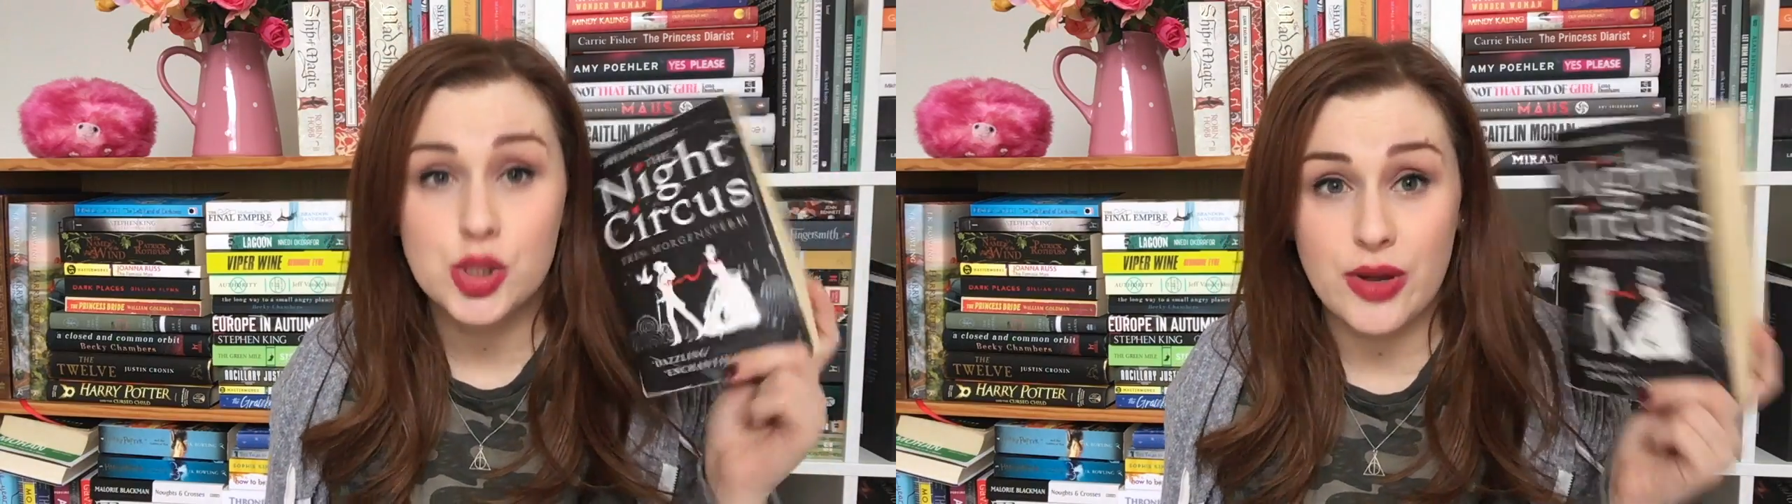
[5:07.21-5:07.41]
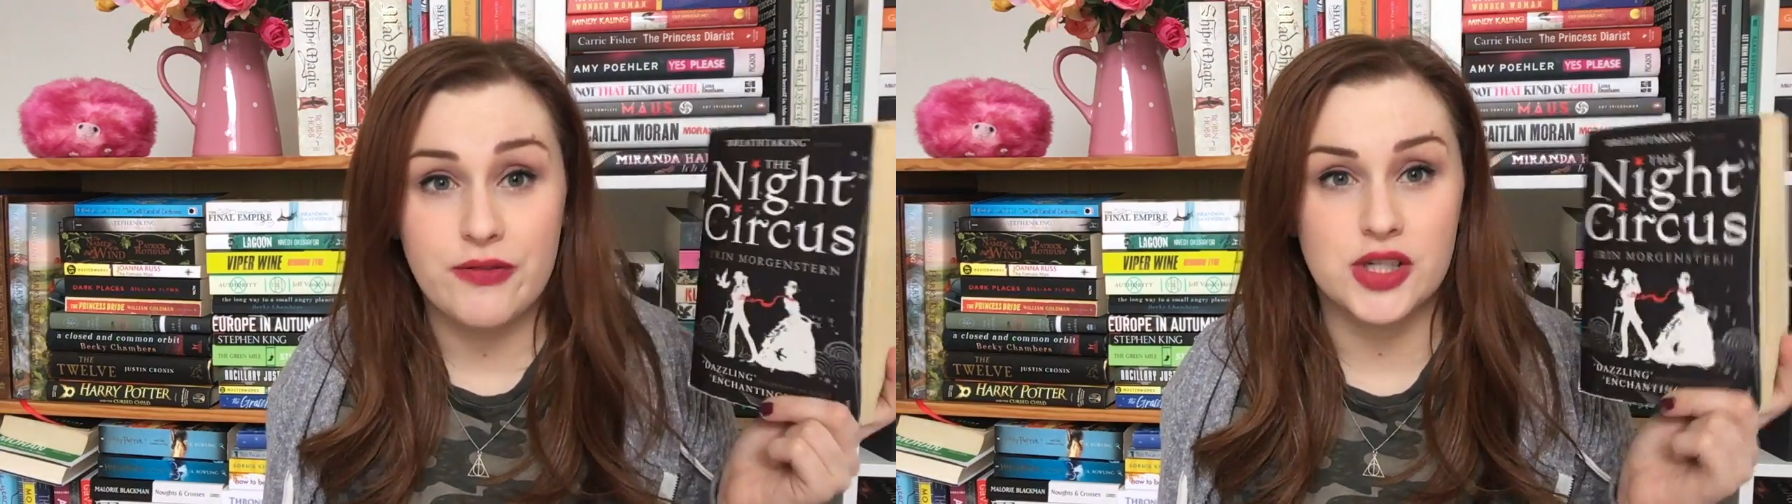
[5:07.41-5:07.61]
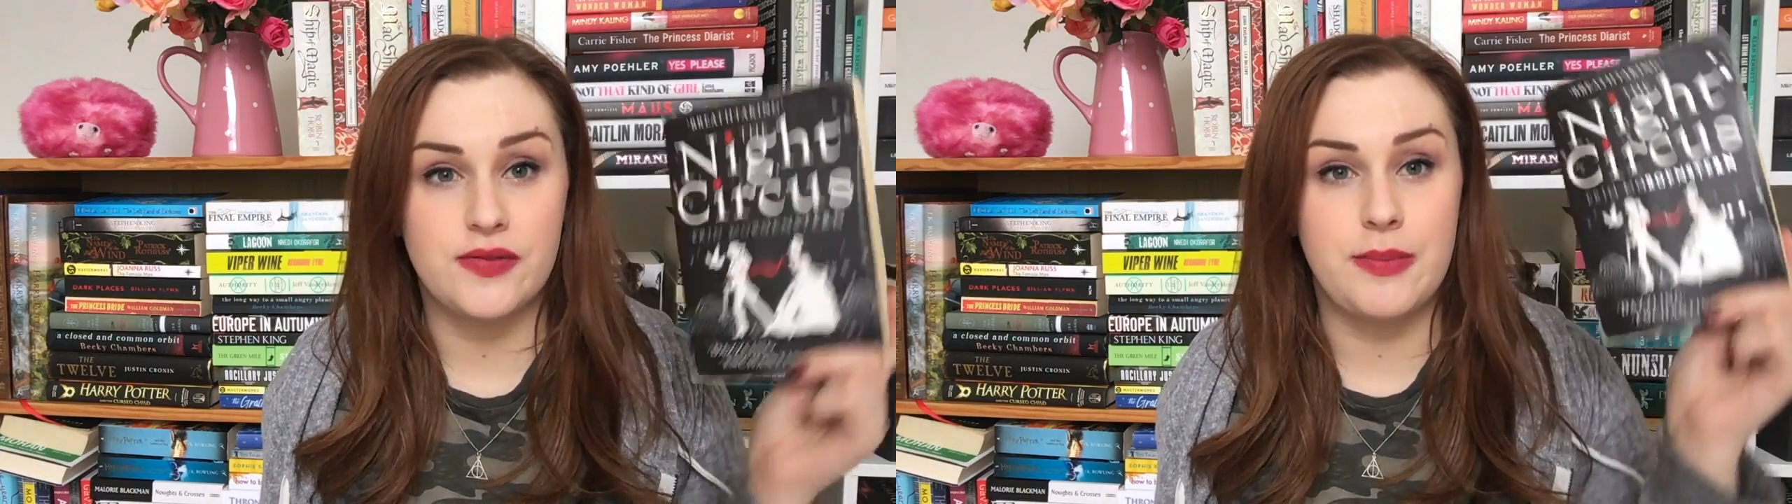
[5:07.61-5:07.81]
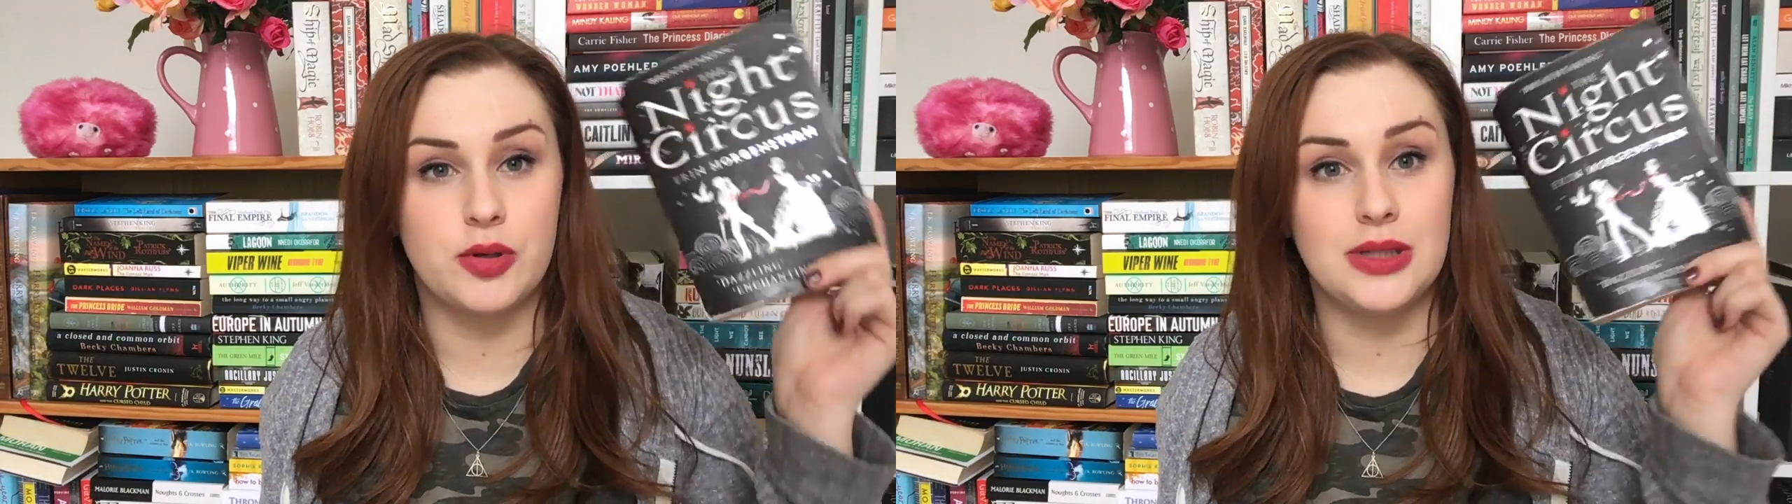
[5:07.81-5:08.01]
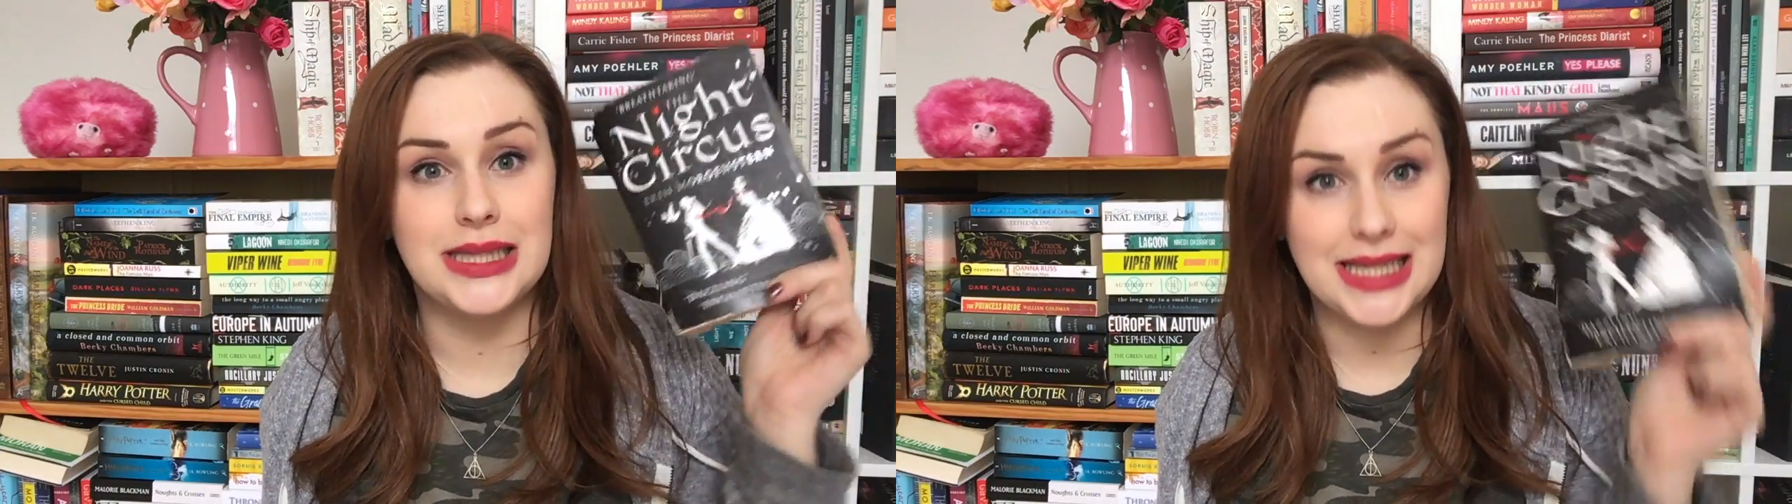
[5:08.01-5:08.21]
21st of
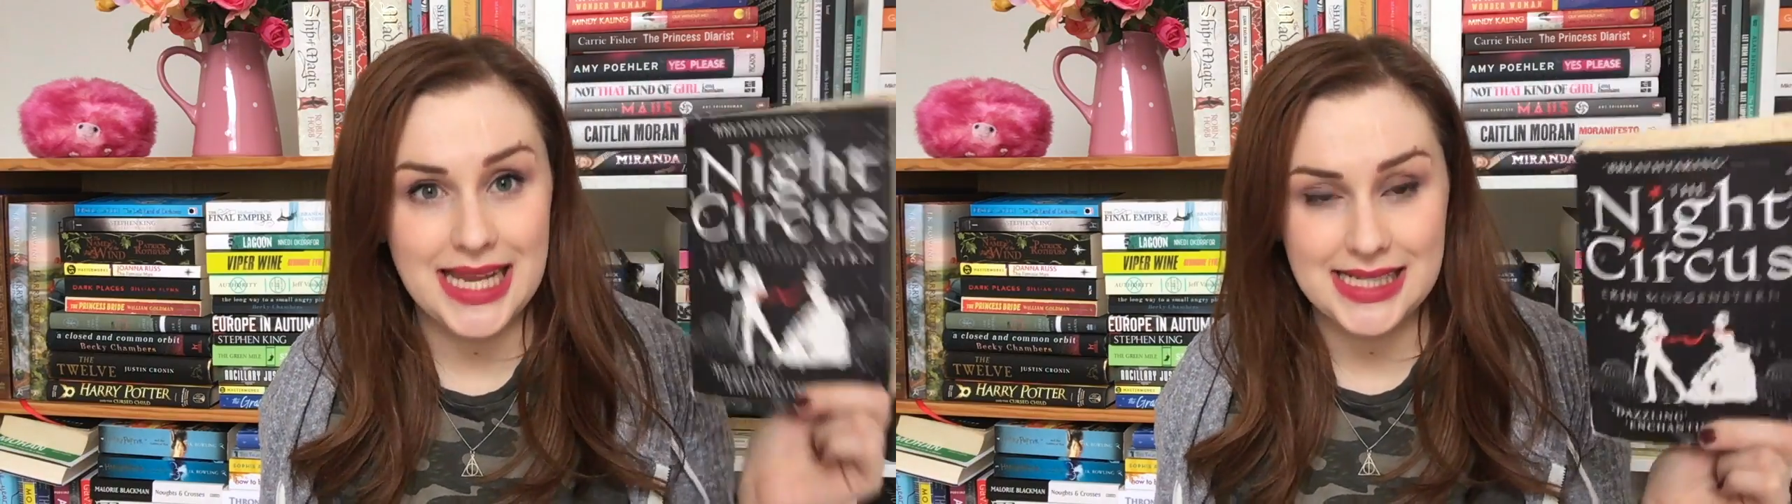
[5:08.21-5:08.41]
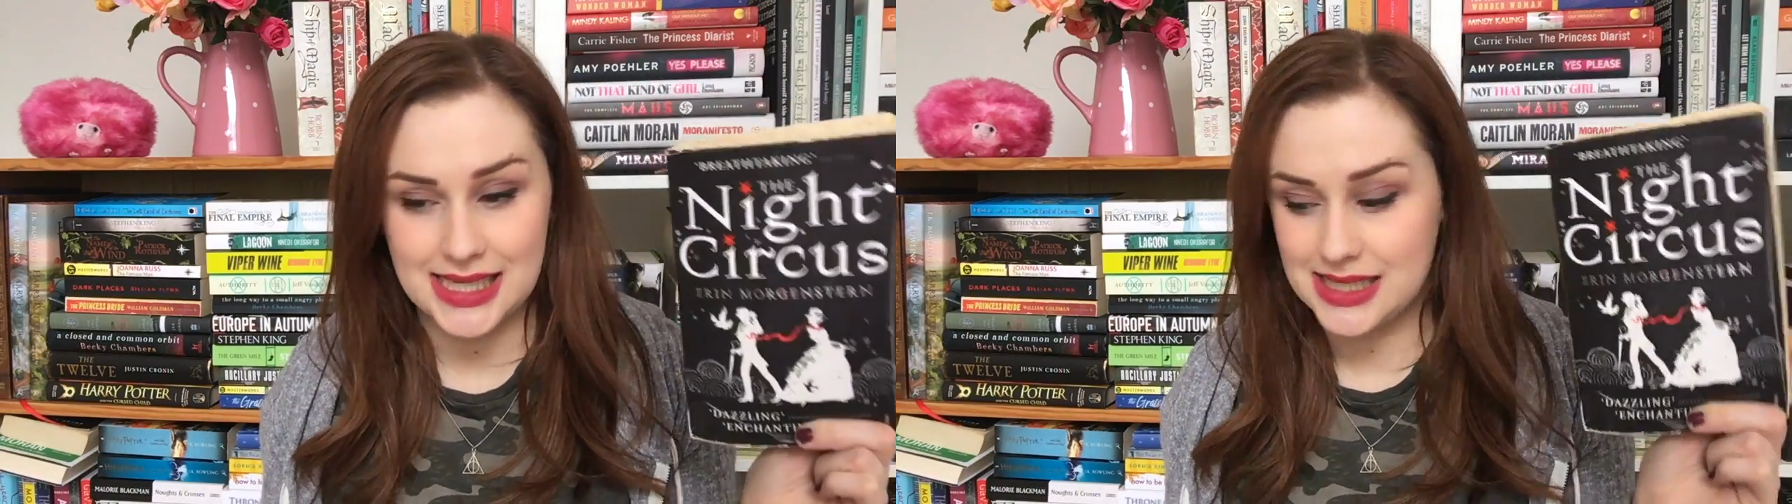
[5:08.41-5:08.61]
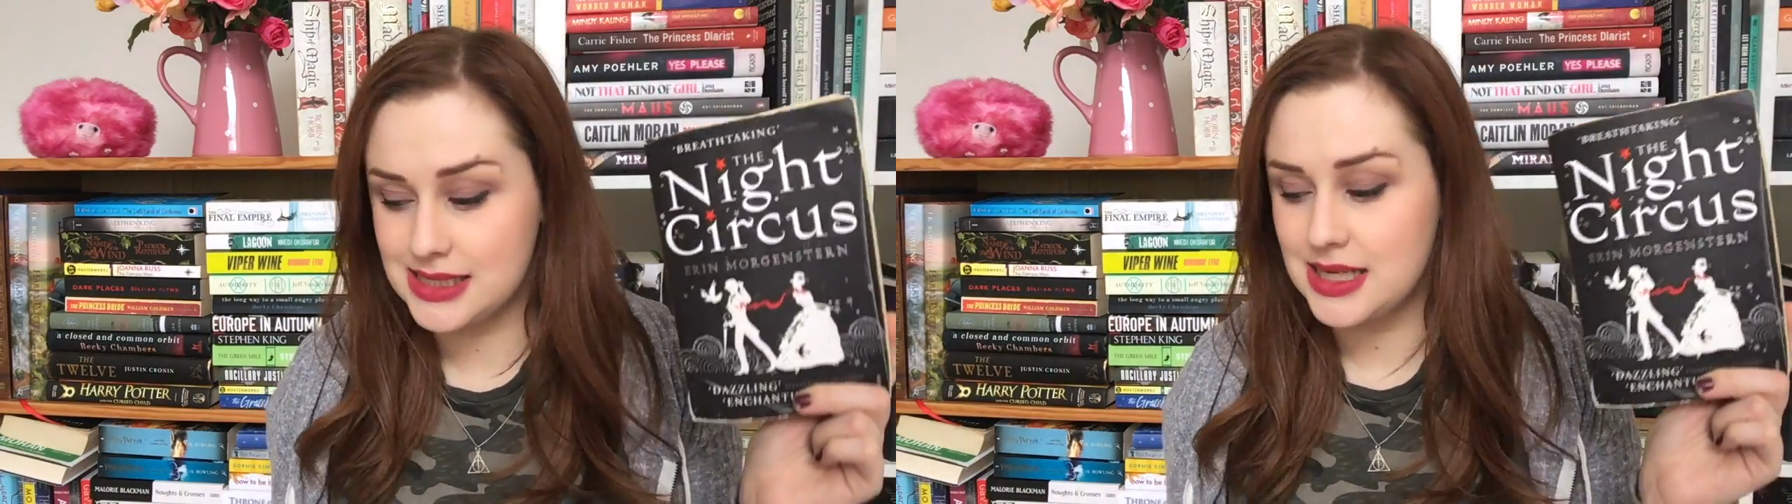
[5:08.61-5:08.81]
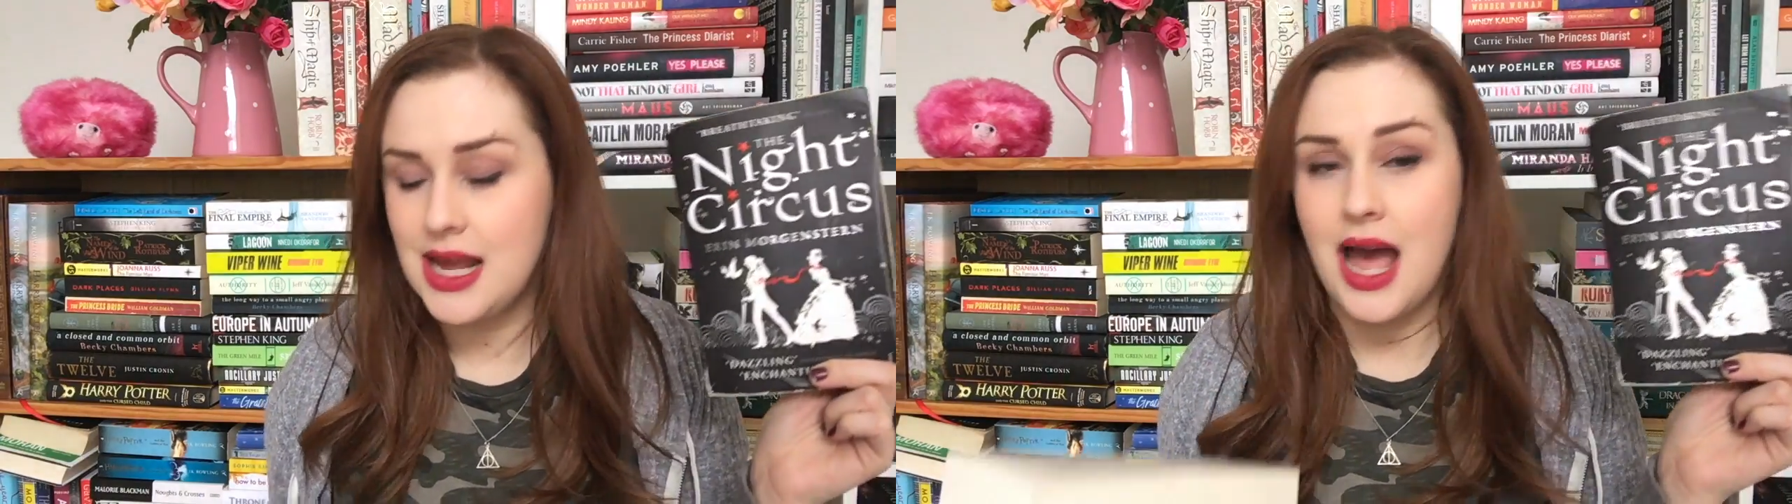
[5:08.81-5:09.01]
April latest.